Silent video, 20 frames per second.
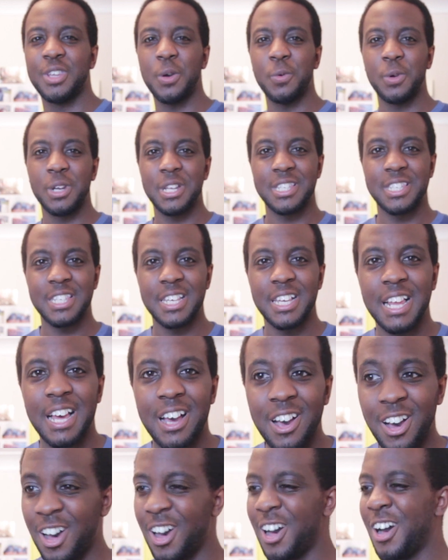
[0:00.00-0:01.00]
they wanna see
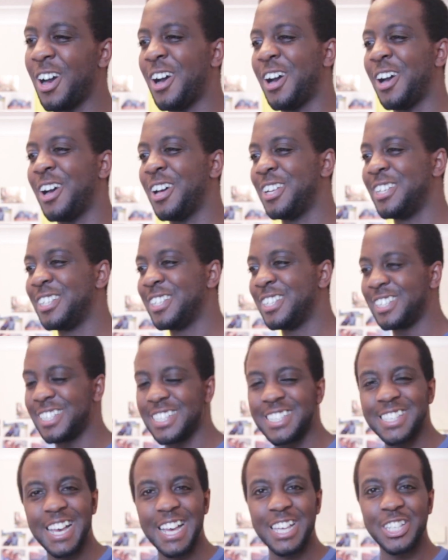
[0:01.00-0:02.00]
like, ah,
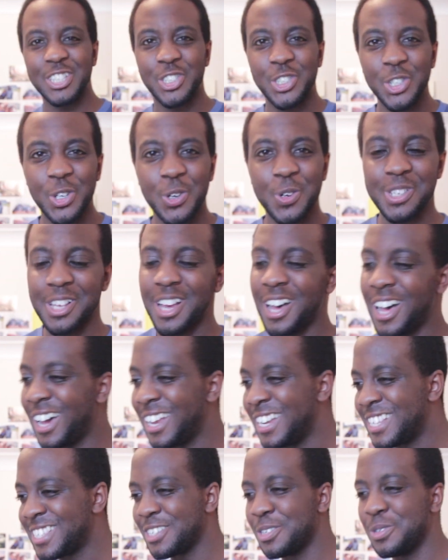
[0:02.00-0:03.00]
this guy's jokes,
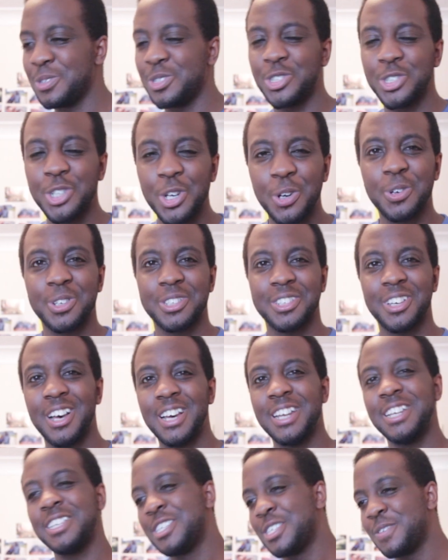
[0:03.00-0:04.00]
ah, this girl's jokes,
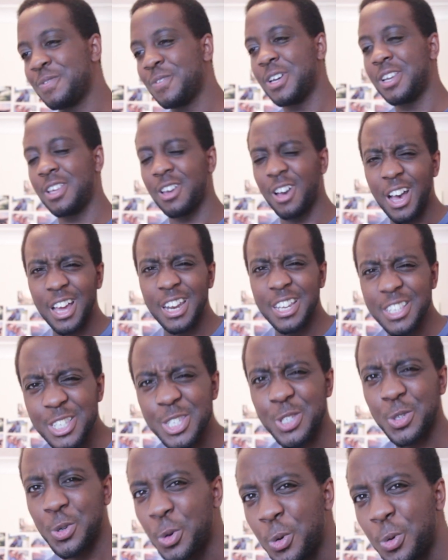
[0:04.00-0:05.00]
ah, this is funny, ah, this
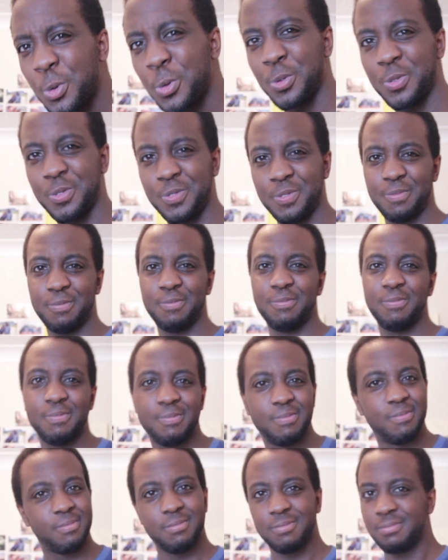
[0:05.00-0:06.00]
is cool.
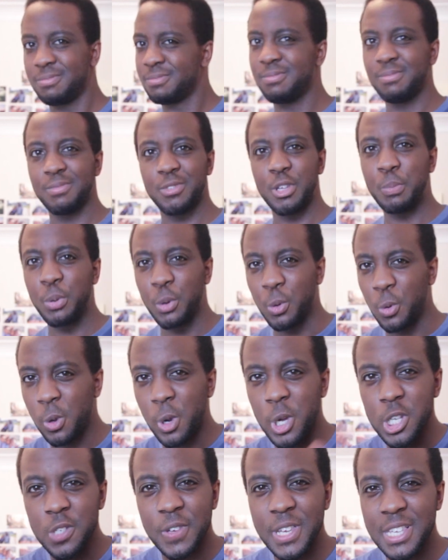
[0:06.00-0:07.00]
You put
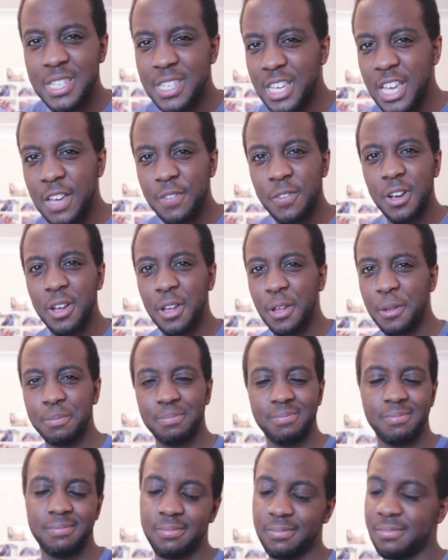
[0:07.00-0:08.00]
all those things together,
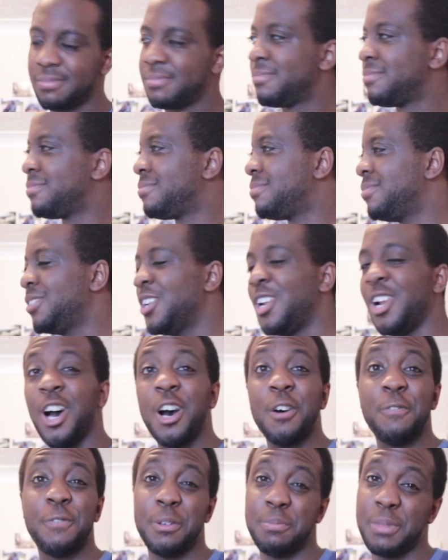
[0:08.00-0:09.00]
you're
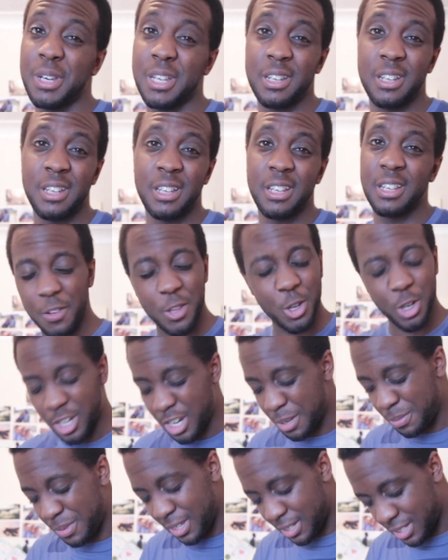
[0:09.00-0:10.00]
laughing, man. You're
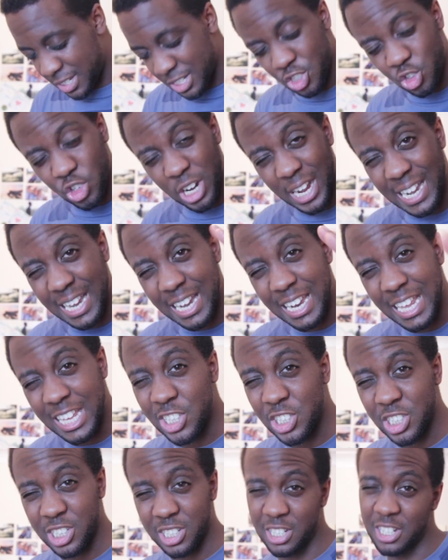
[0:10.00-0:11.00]
gonna be diss track
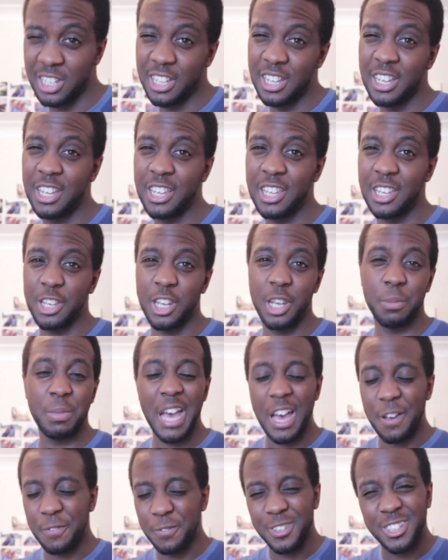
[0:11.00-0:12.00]
legend. Gonna
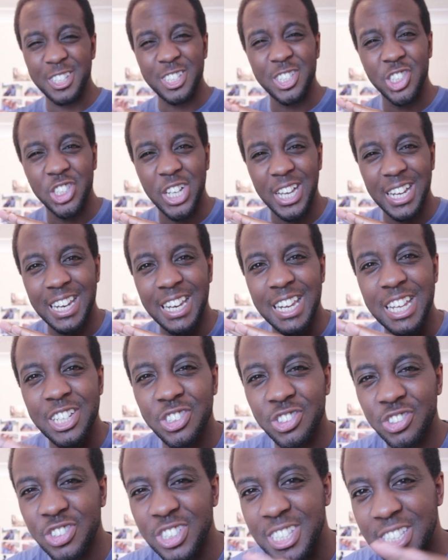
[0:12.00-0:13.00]
be have diss track
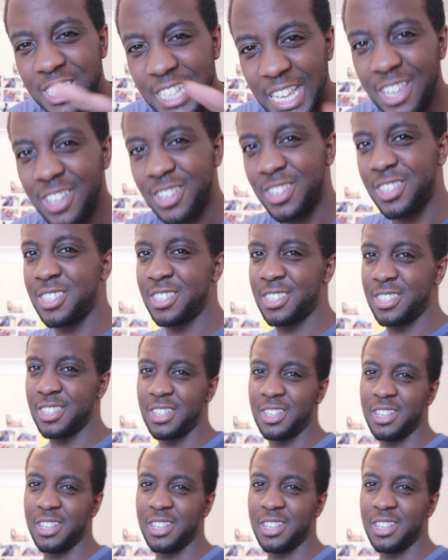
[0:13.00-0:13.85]
legendary status.